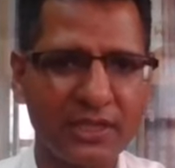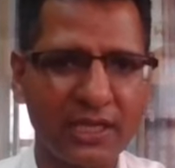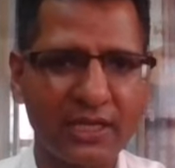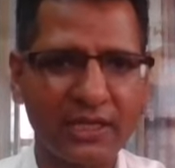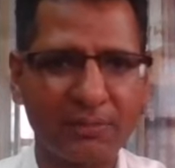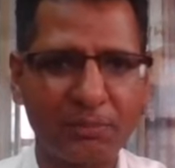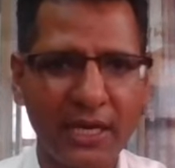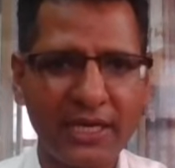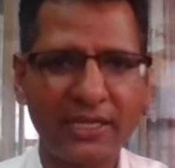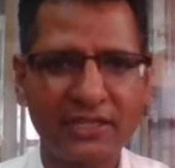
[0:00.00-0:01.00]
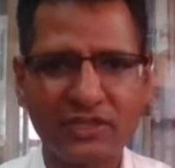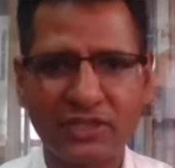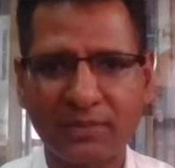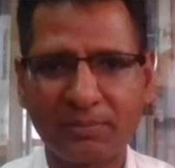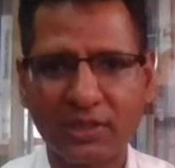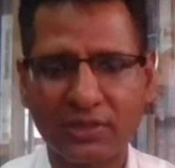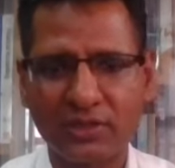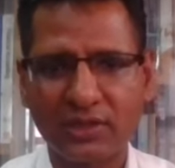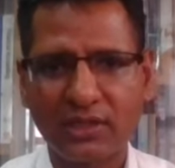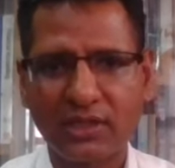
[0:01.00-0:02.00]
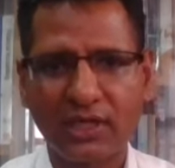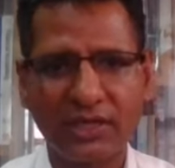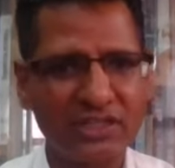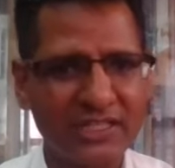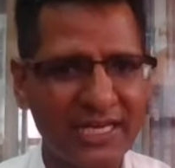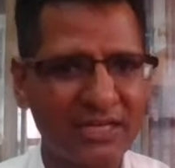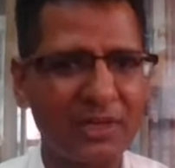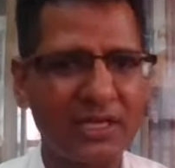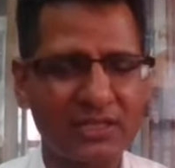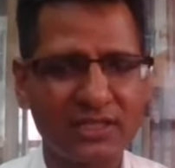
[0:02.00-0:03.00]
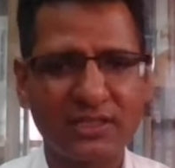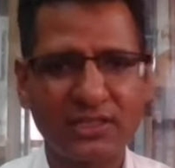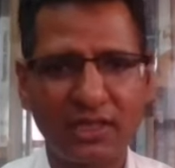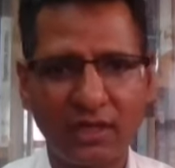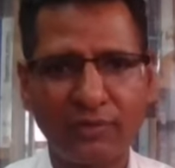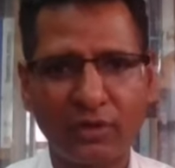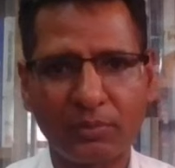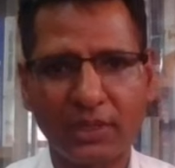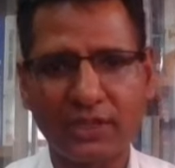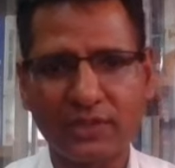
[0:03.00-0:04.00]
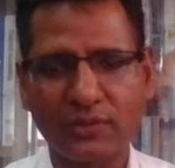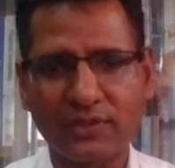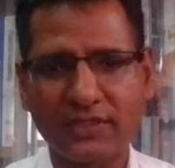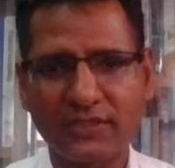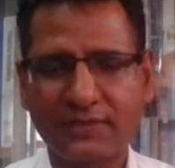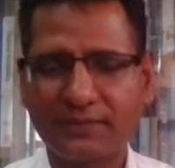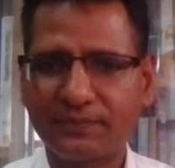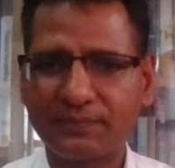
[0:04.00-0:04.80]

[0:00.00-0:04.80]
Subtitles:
and the final step is retirement of human resources.